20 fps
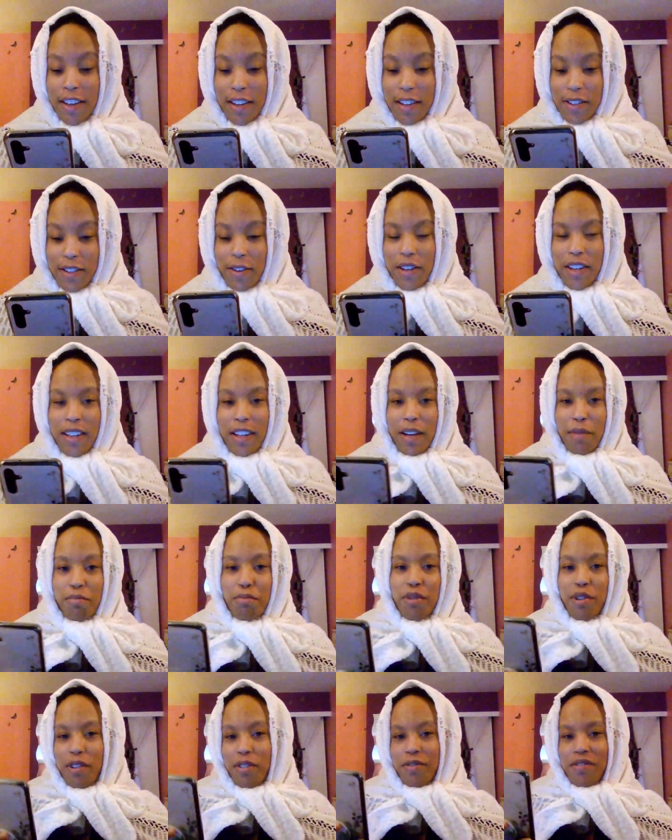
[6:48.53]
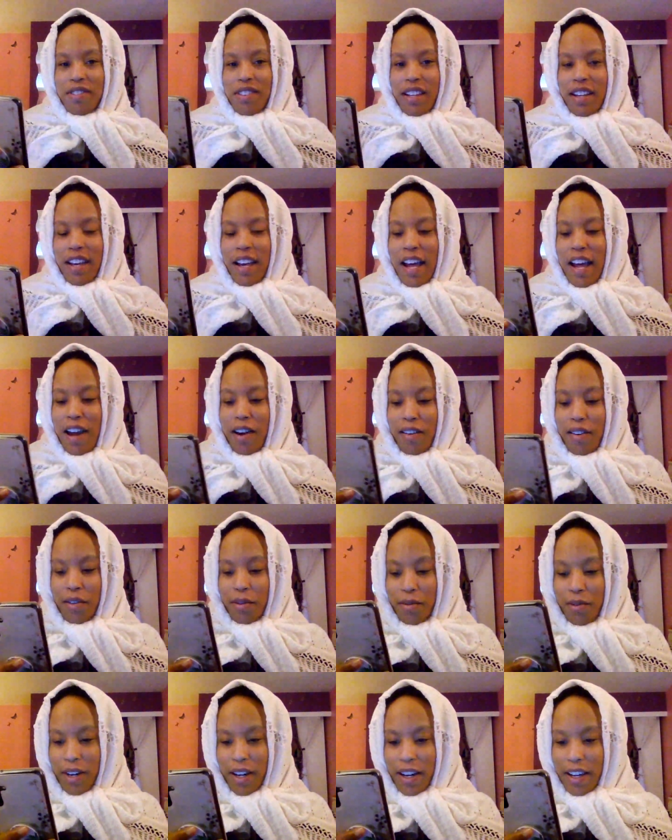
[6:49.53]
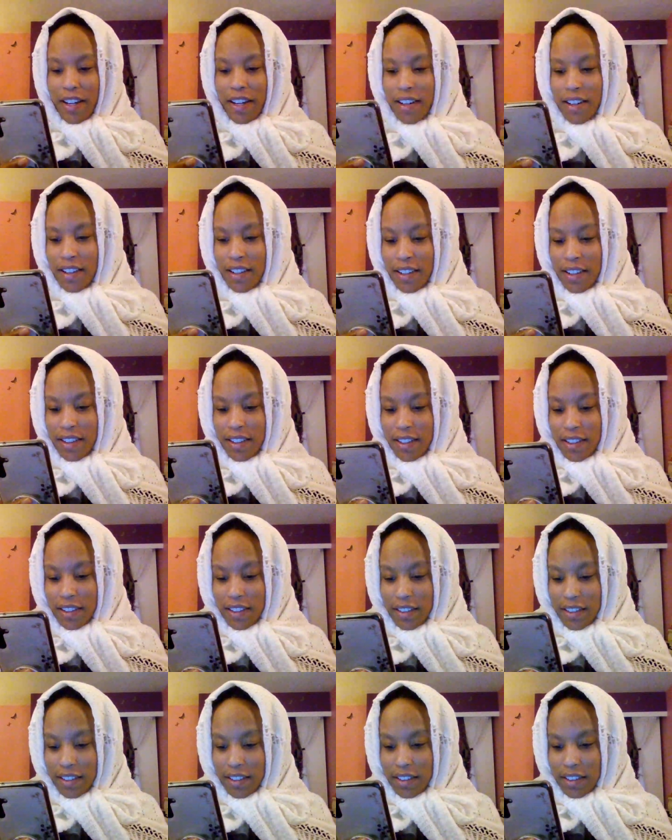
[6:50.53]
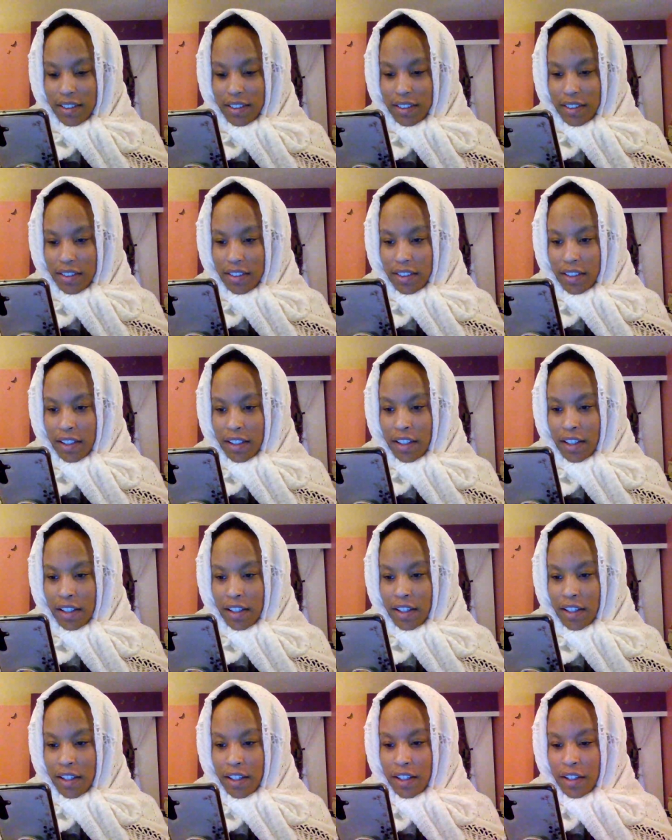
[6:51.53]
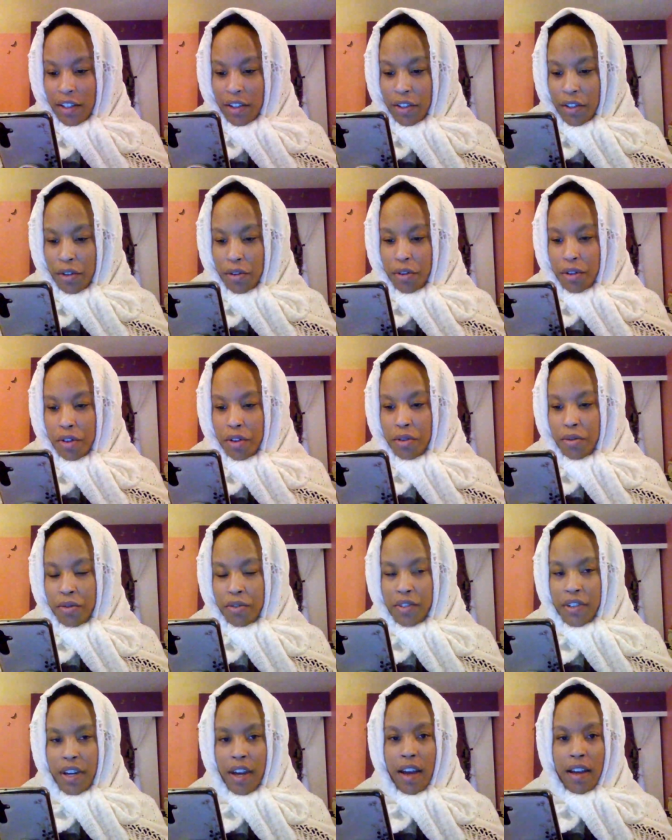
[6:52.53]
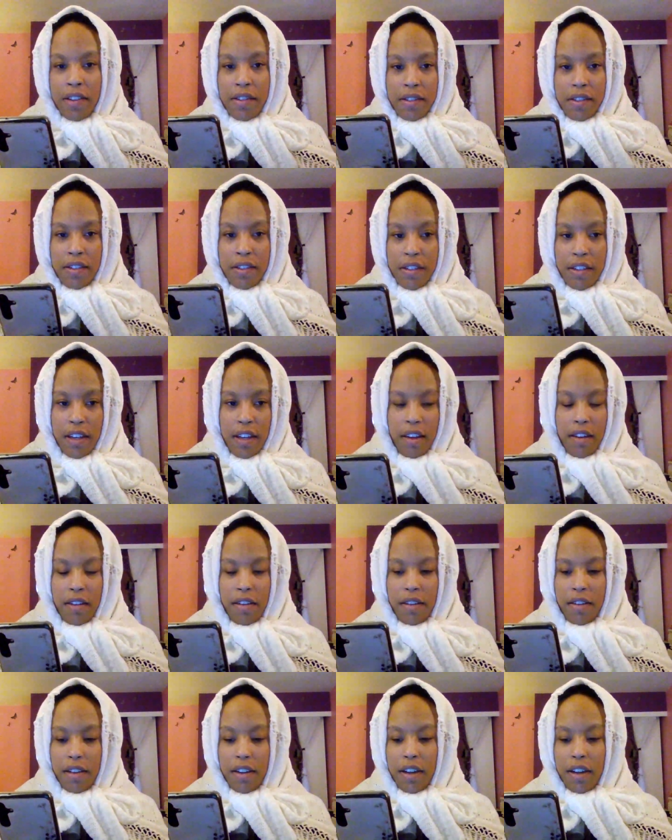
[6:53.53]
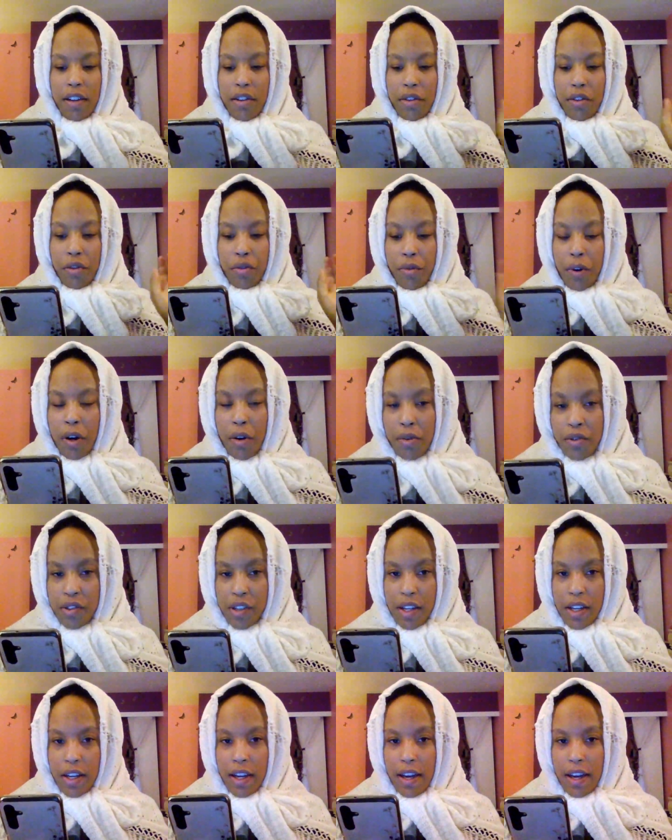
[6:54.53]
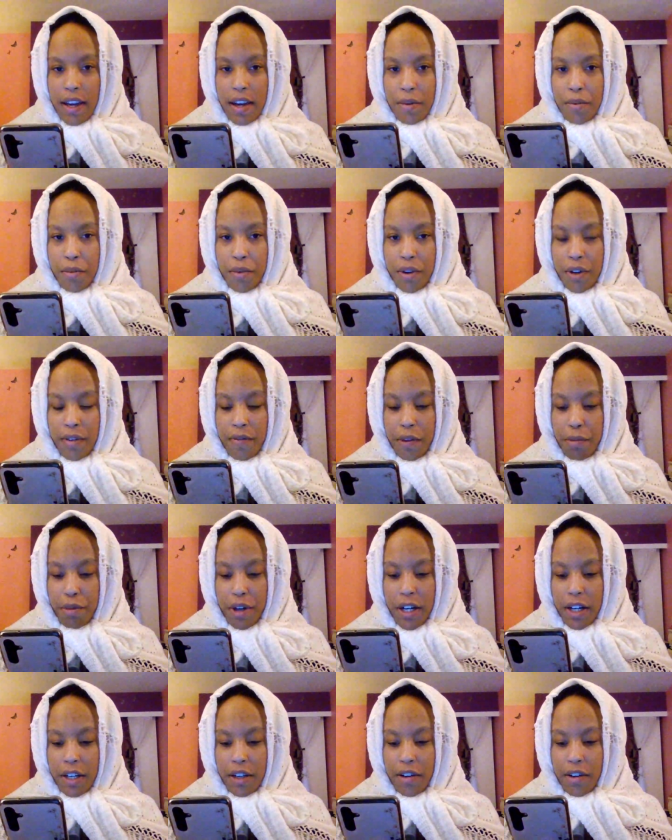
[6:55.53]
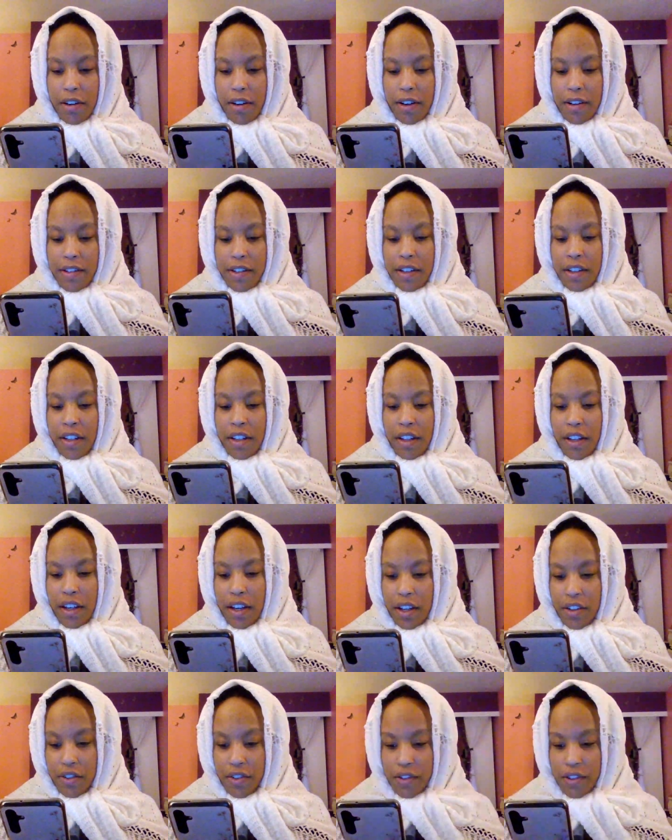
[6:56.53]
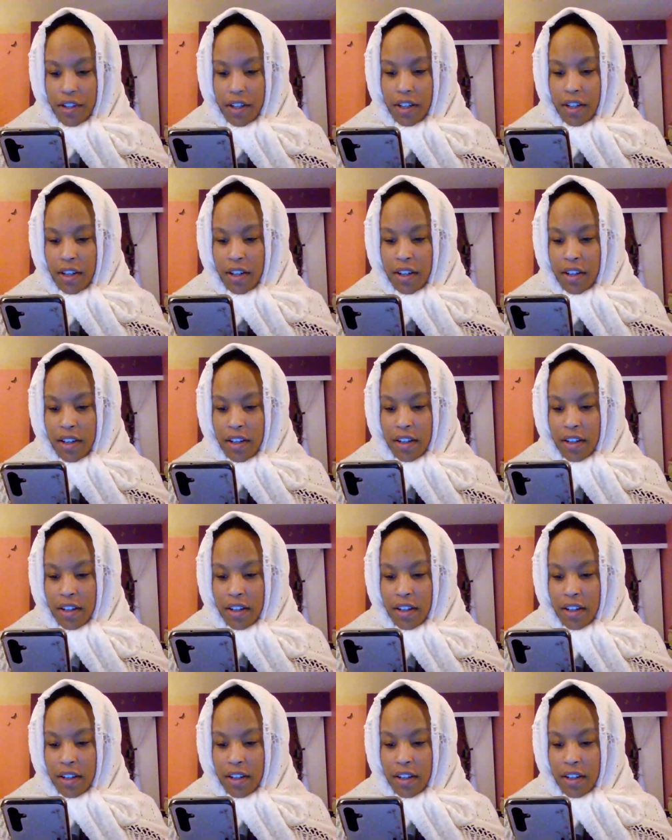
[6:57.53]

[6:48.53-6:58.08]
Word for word: So he like moves like out of the way. And then Yuru takes the teeth and throws it at one of the bodyguards and he catches it.